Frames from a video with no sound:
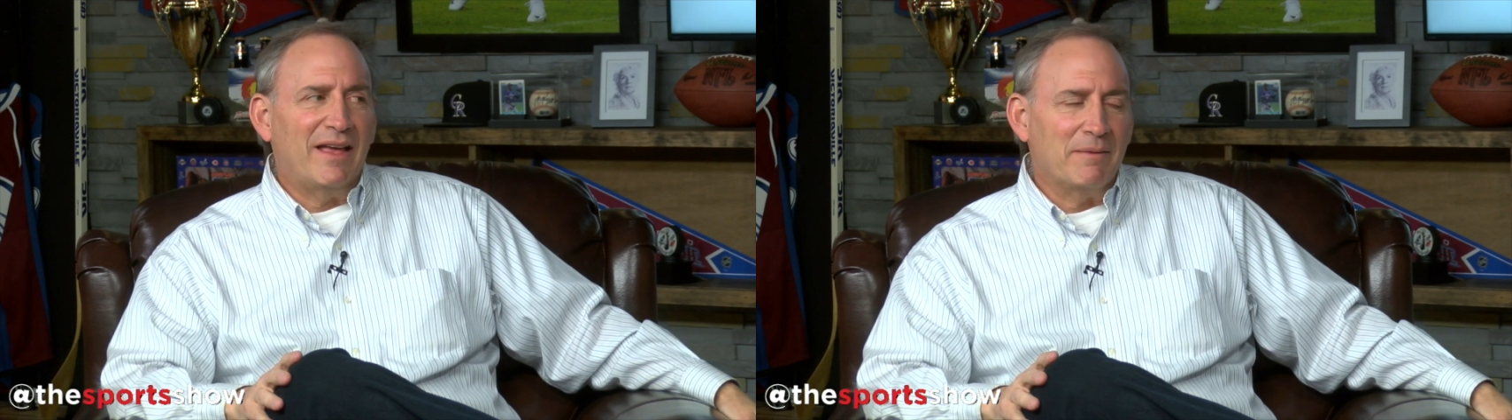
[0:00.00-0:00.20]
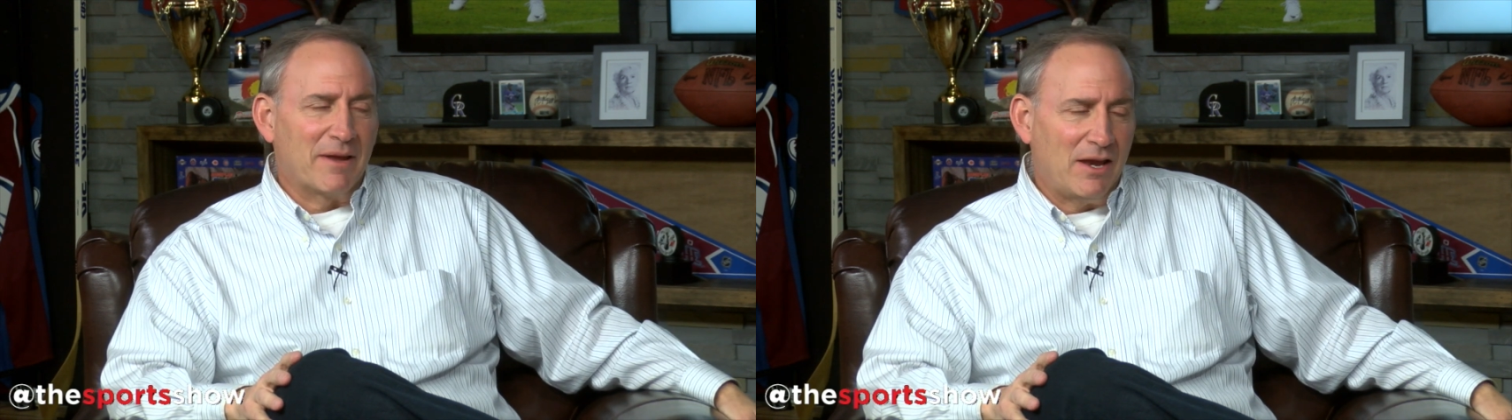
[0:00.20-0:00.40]

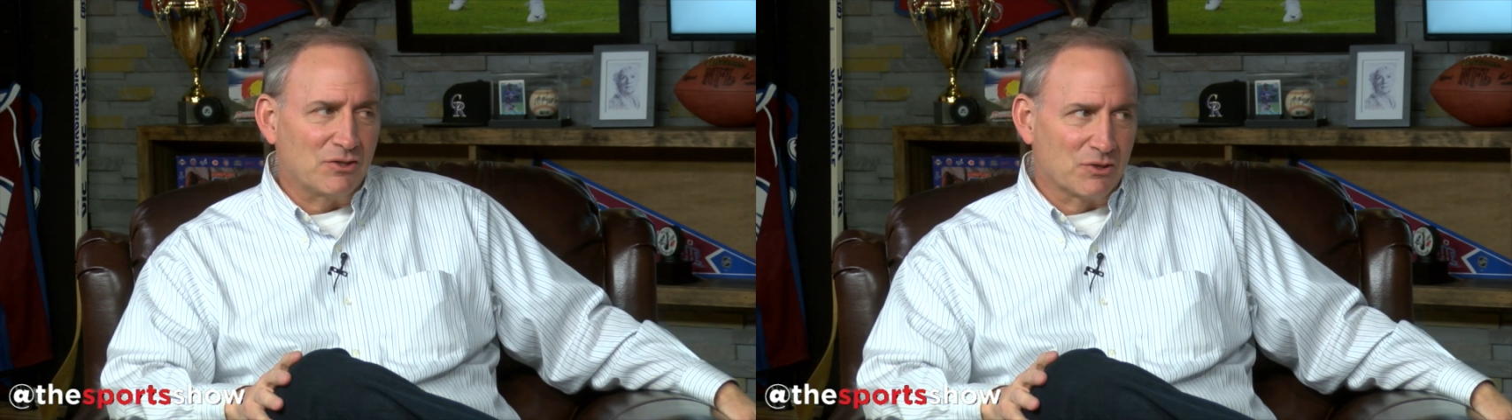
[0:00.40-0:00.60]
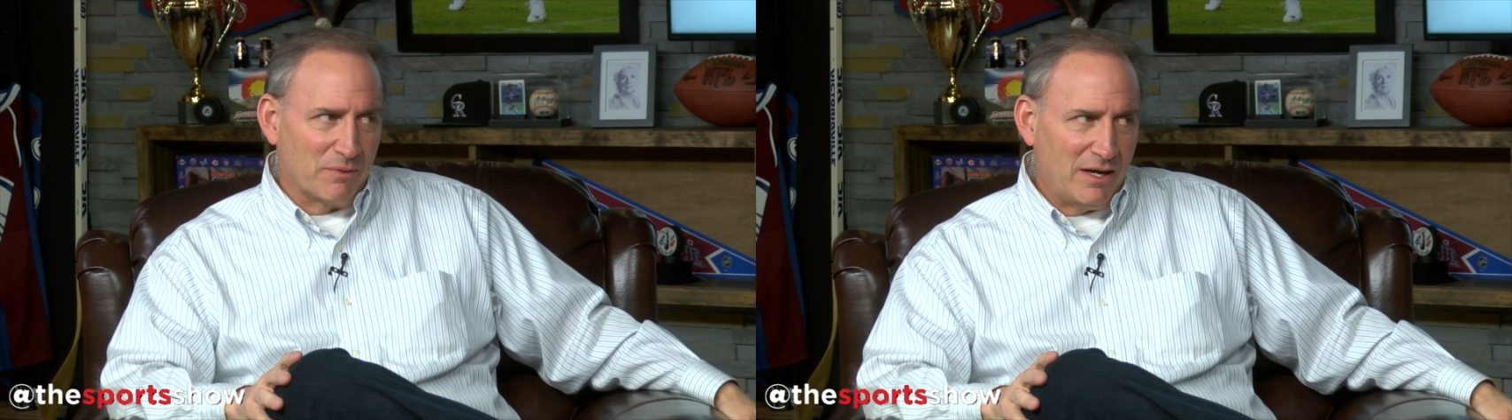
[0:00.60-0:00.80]
Adam
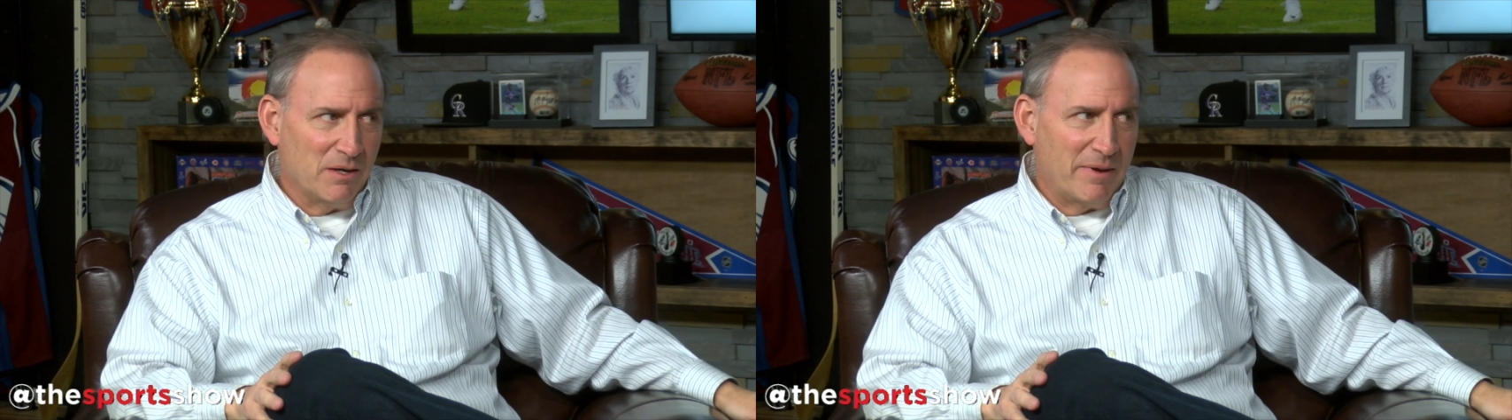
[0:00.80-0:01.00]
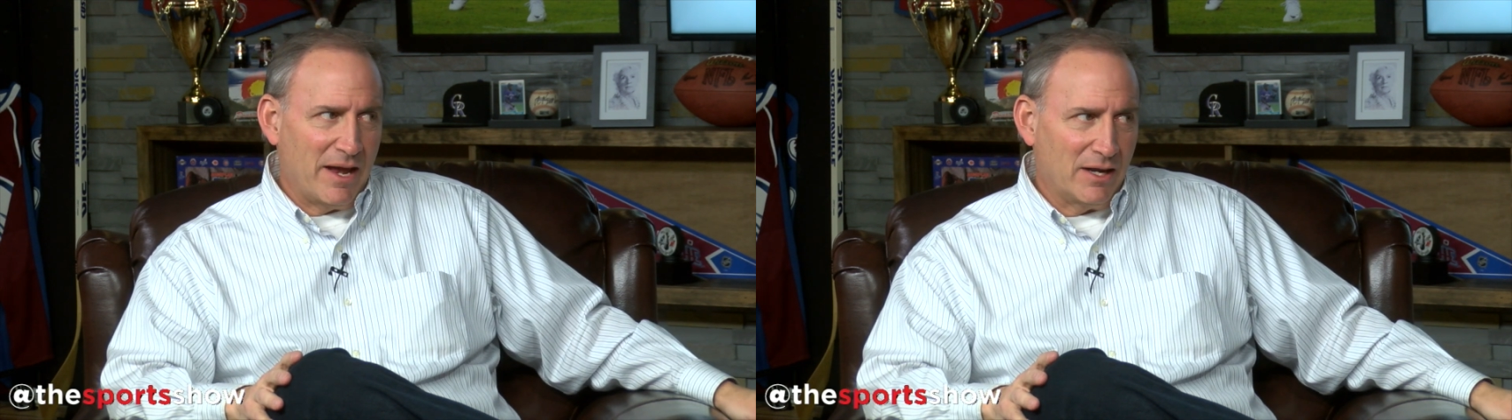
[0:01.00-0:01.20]
Gase is ready
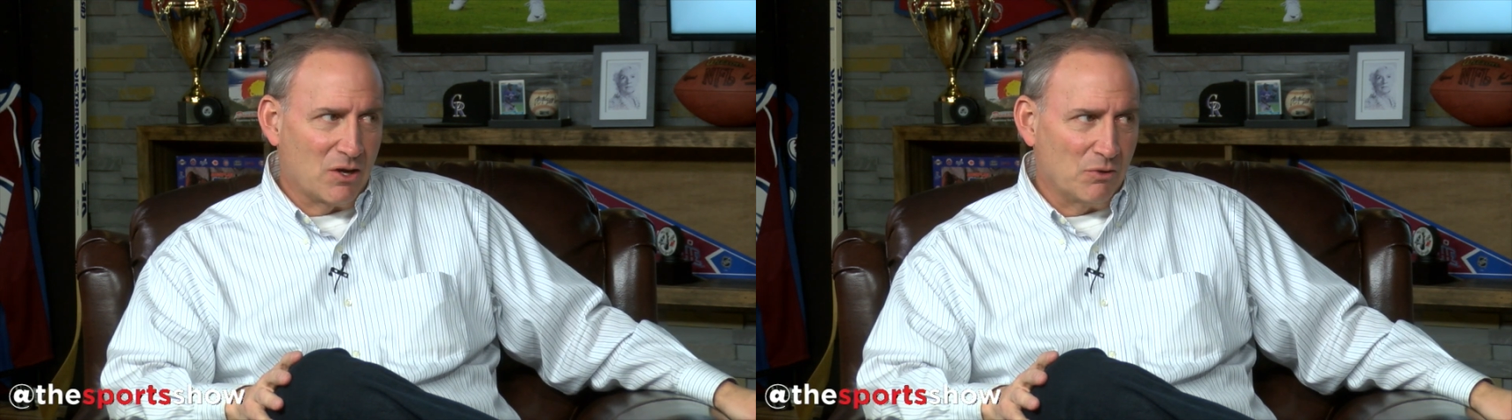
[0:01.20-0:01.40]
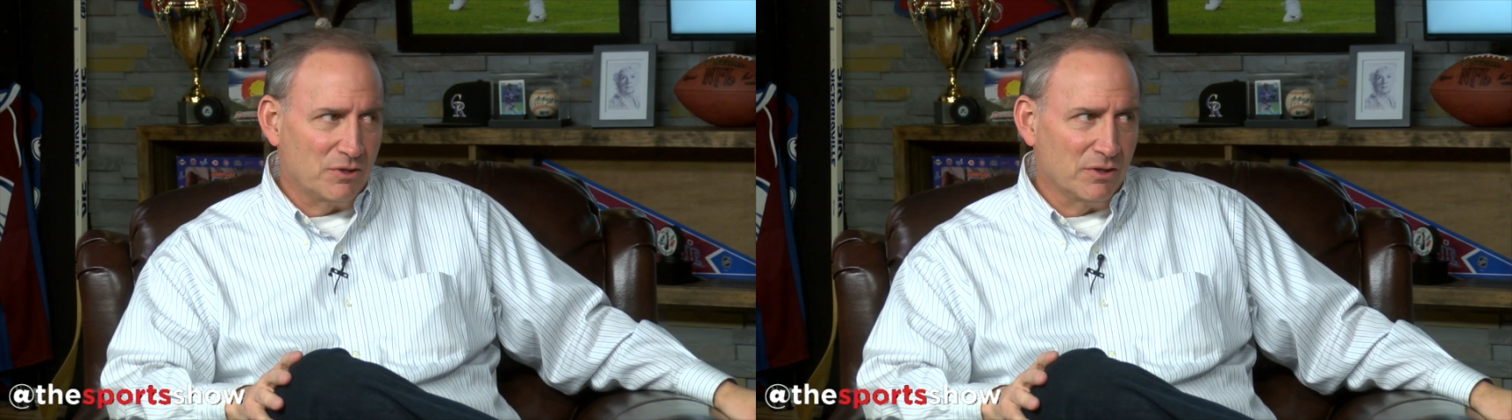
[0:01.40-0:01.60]
to be a head
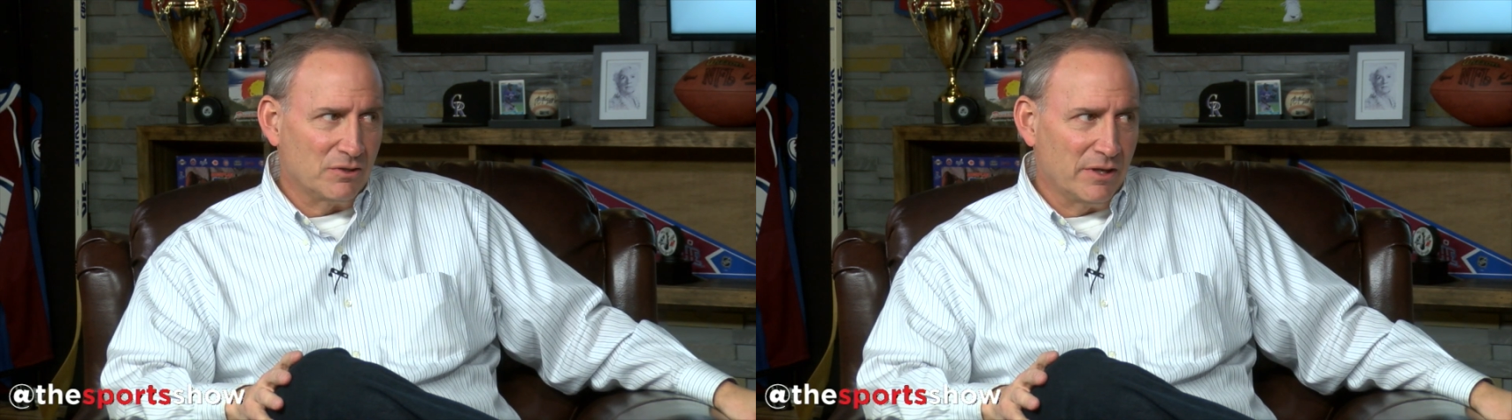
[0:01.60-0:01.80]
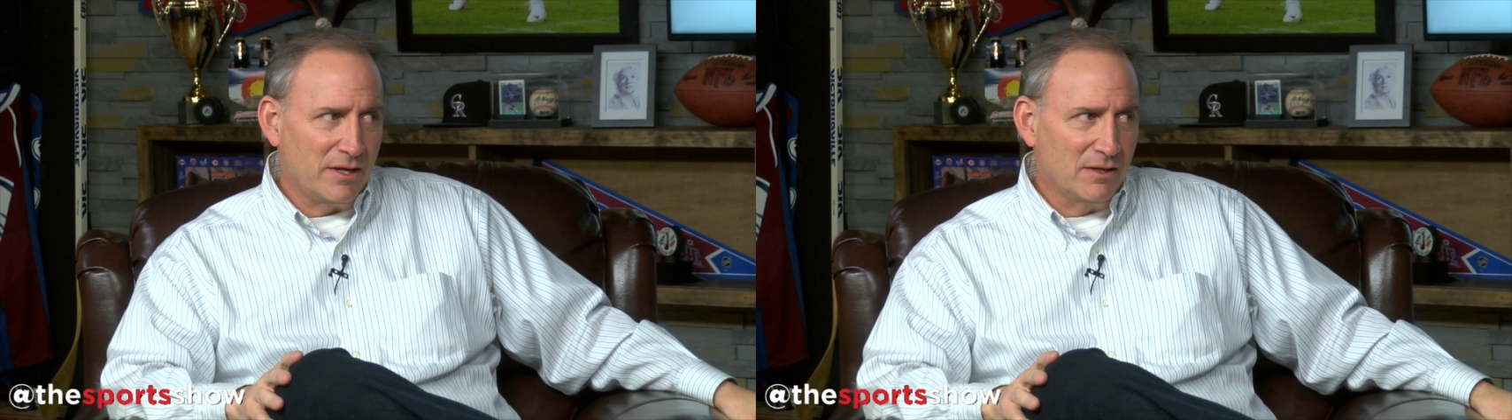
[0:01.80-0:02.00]
coach in
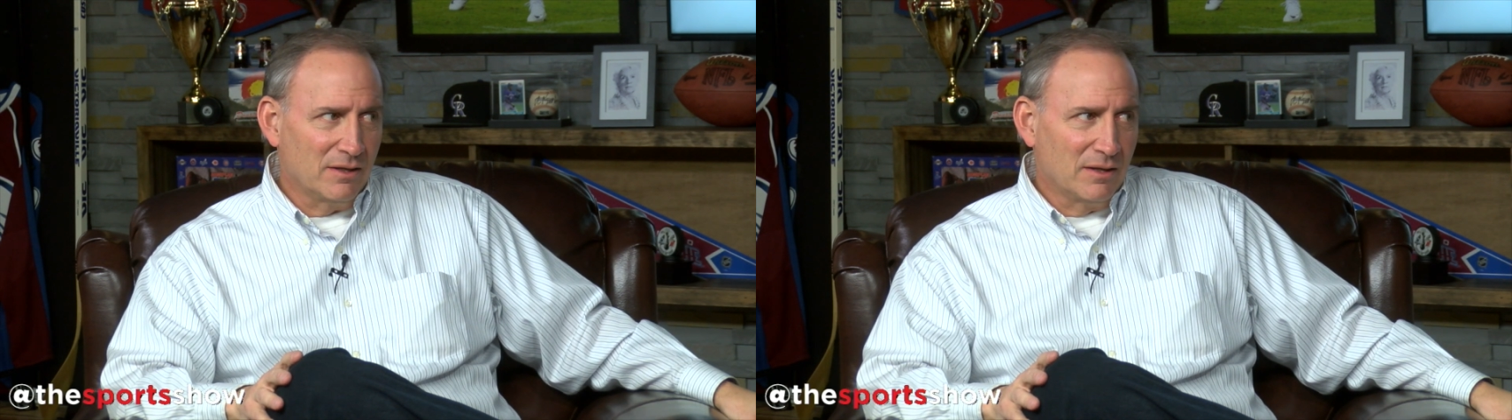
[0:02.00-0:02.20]
this league?